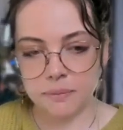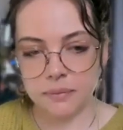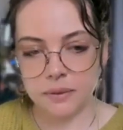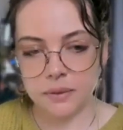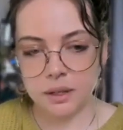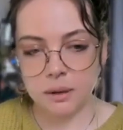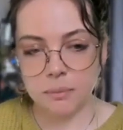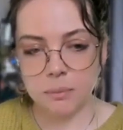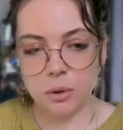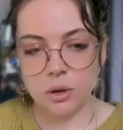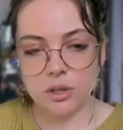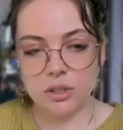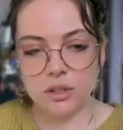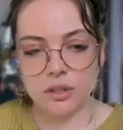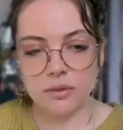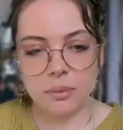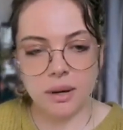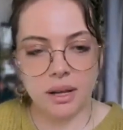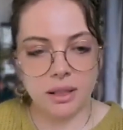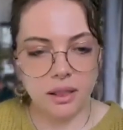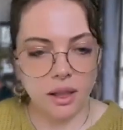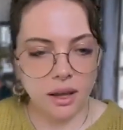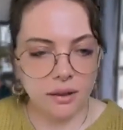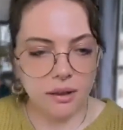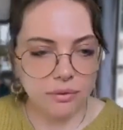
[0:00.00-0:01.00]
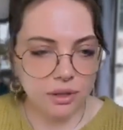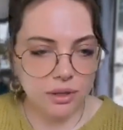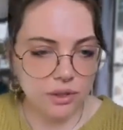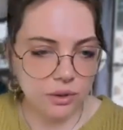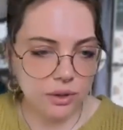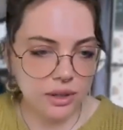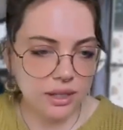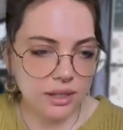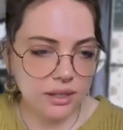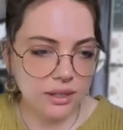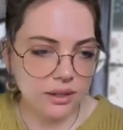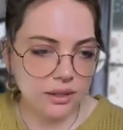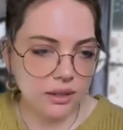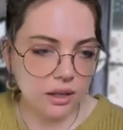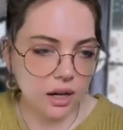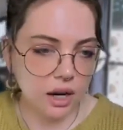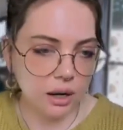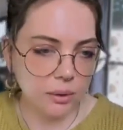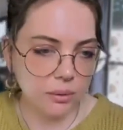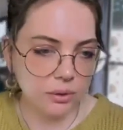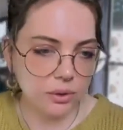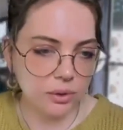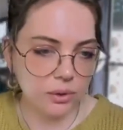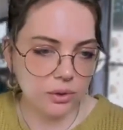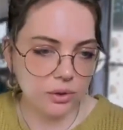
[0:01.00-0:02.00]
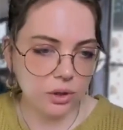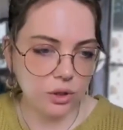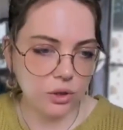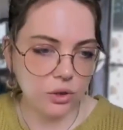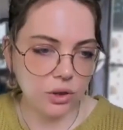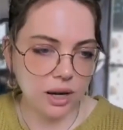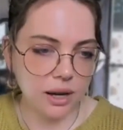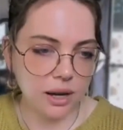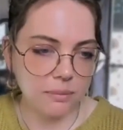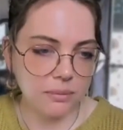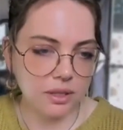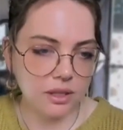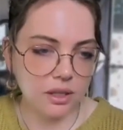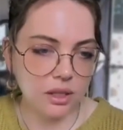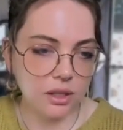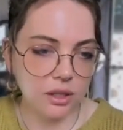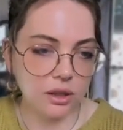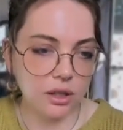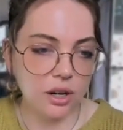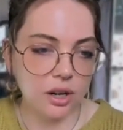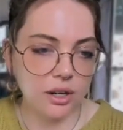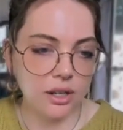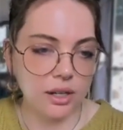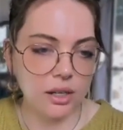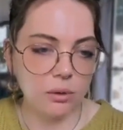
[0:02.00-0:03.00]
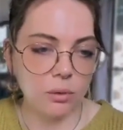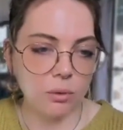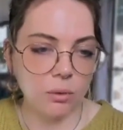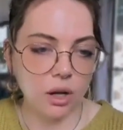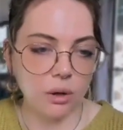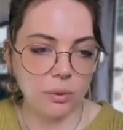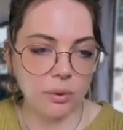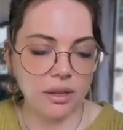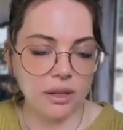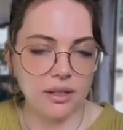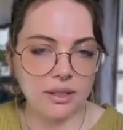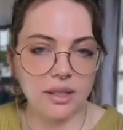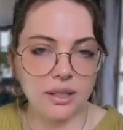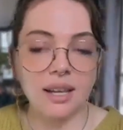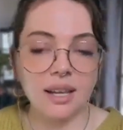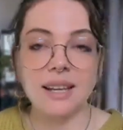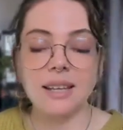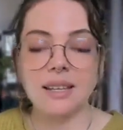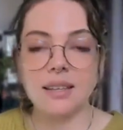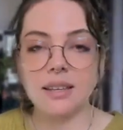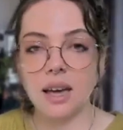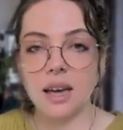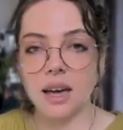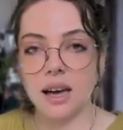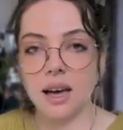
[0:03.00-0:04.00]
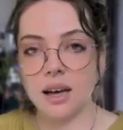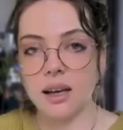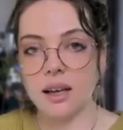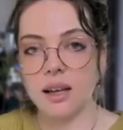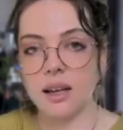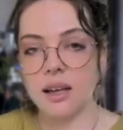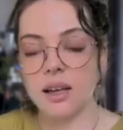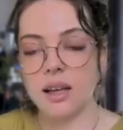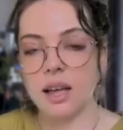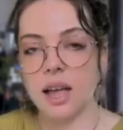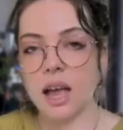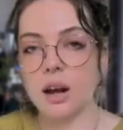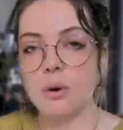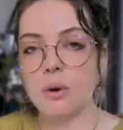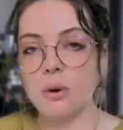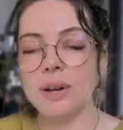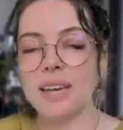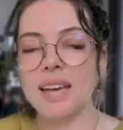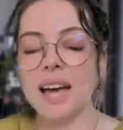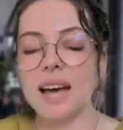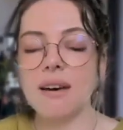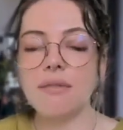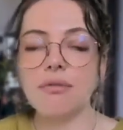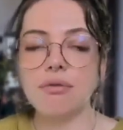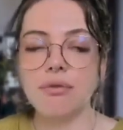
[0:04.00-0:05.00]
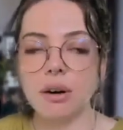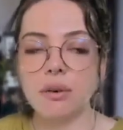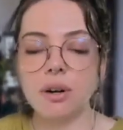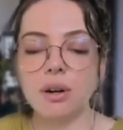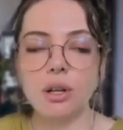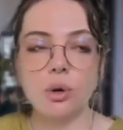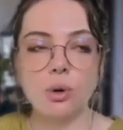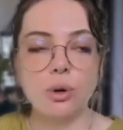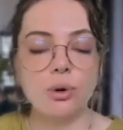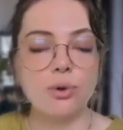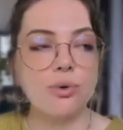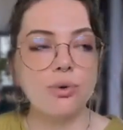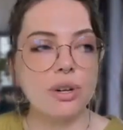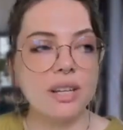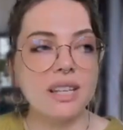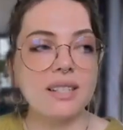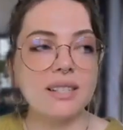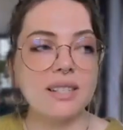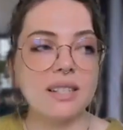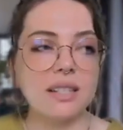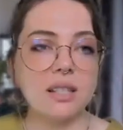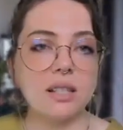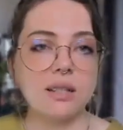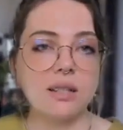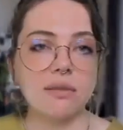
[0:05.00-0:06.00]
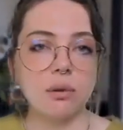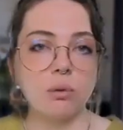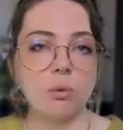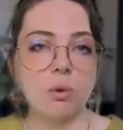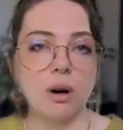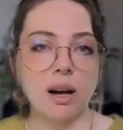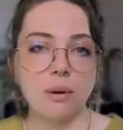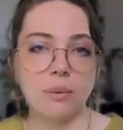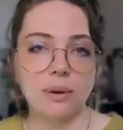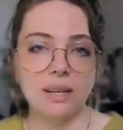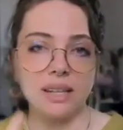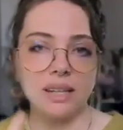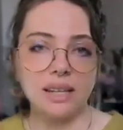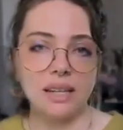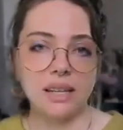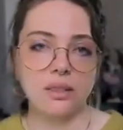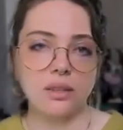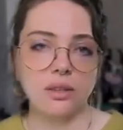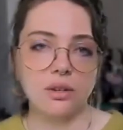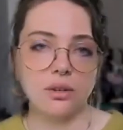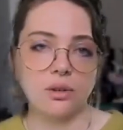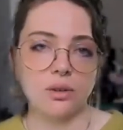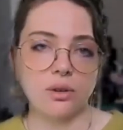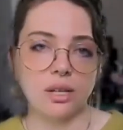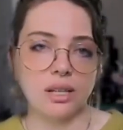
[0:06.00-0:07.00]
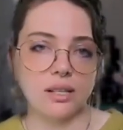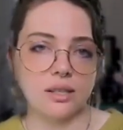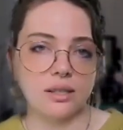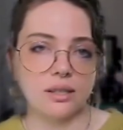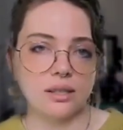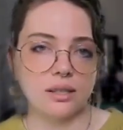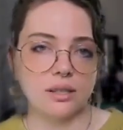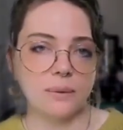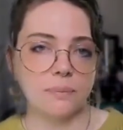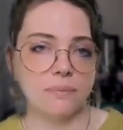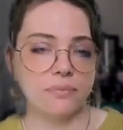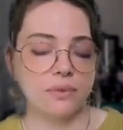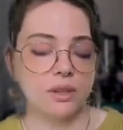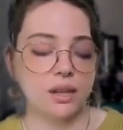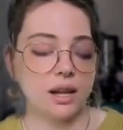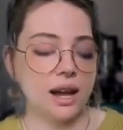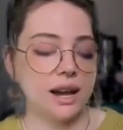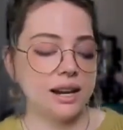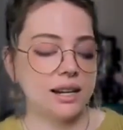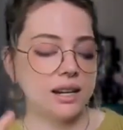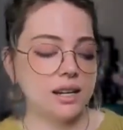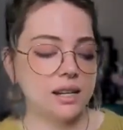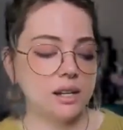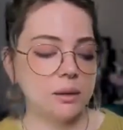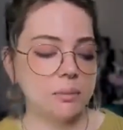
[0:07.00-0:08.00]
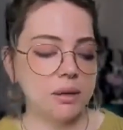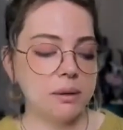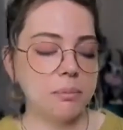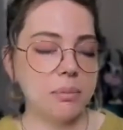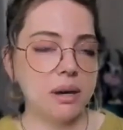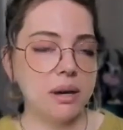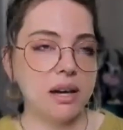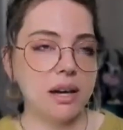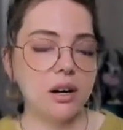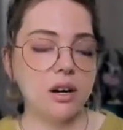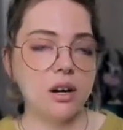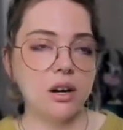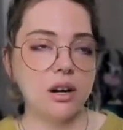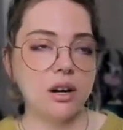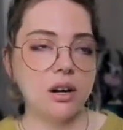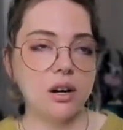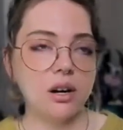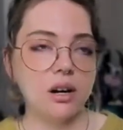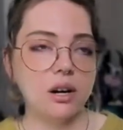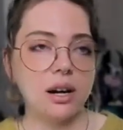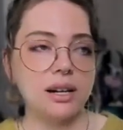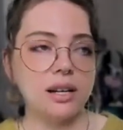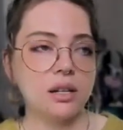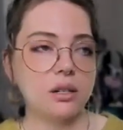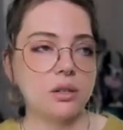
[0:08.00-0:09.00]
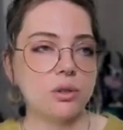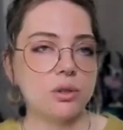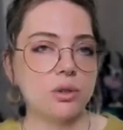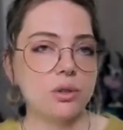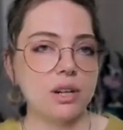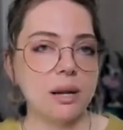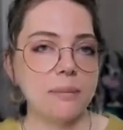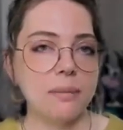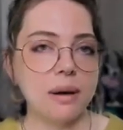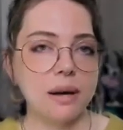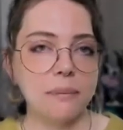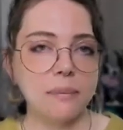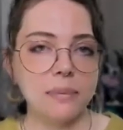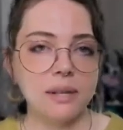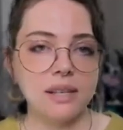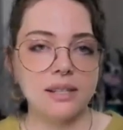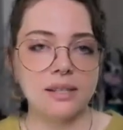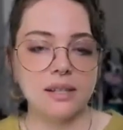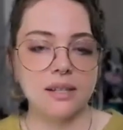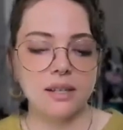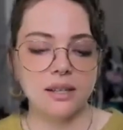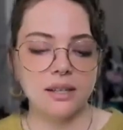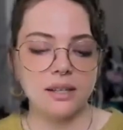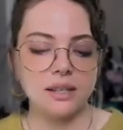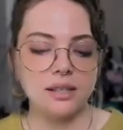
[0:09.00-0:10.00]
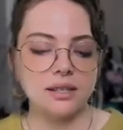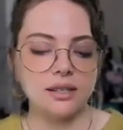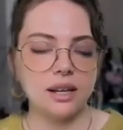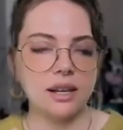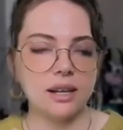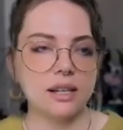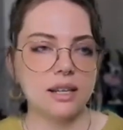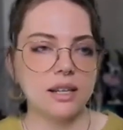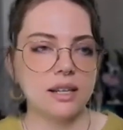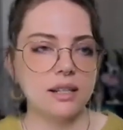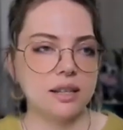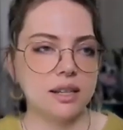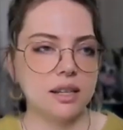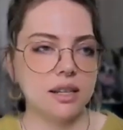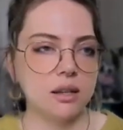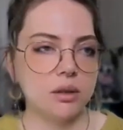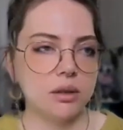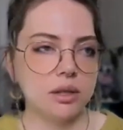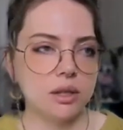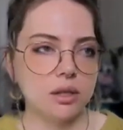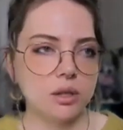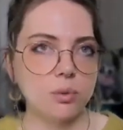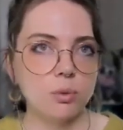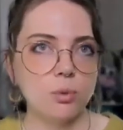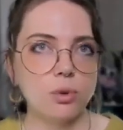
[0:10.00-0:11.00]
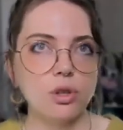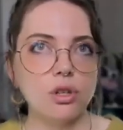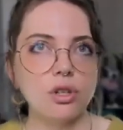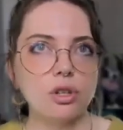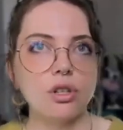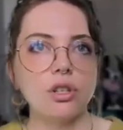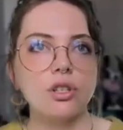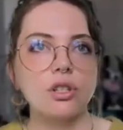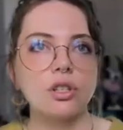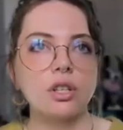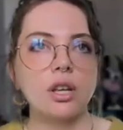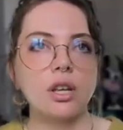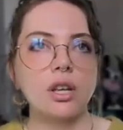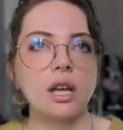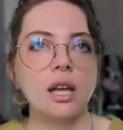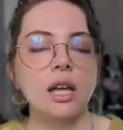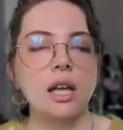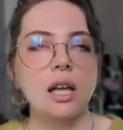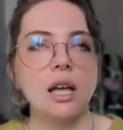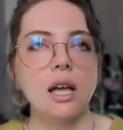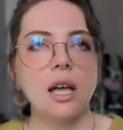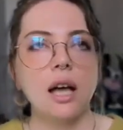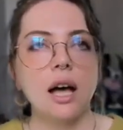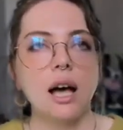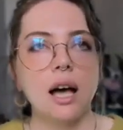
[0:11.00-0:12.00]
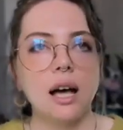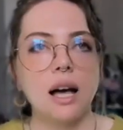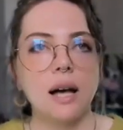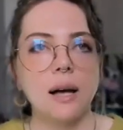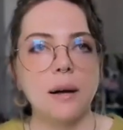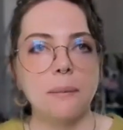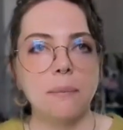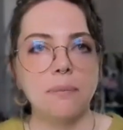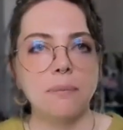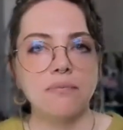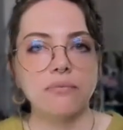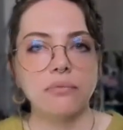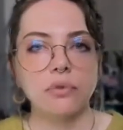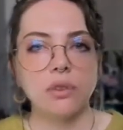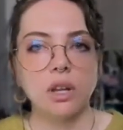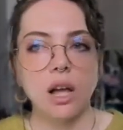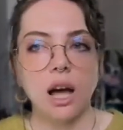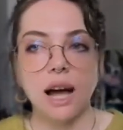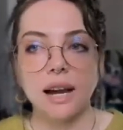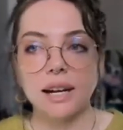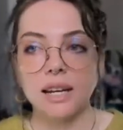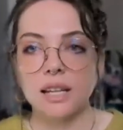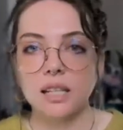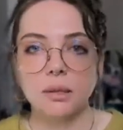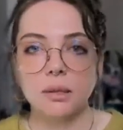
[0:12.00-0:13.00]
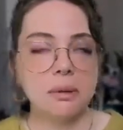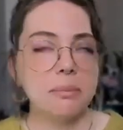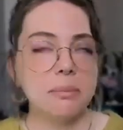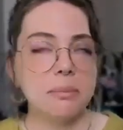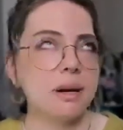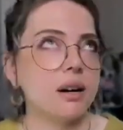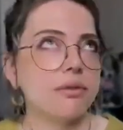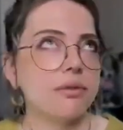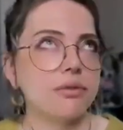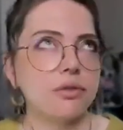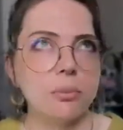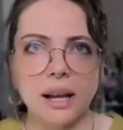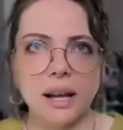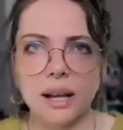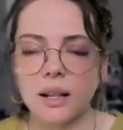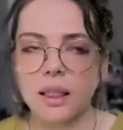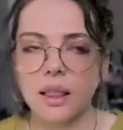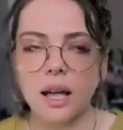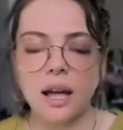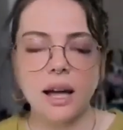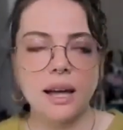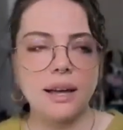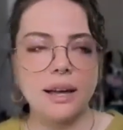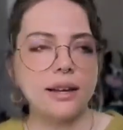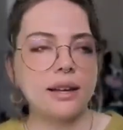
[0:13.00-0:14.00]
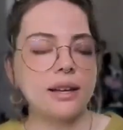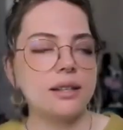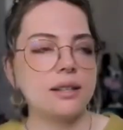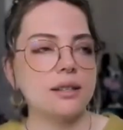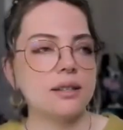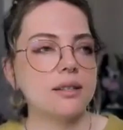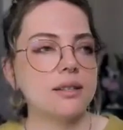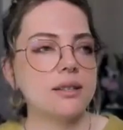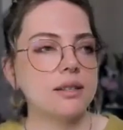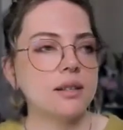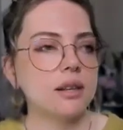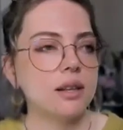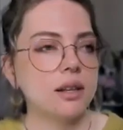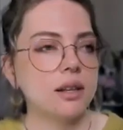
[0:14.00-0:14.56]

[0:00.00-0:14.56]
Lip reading: Most of my life was noise. I was also trapped in the learning whirlwind. Yeah, and we have very good reasons for why we need the noise. I need to be better. I need to sort out my business. I need to heal this wound. I need to be better for my clients.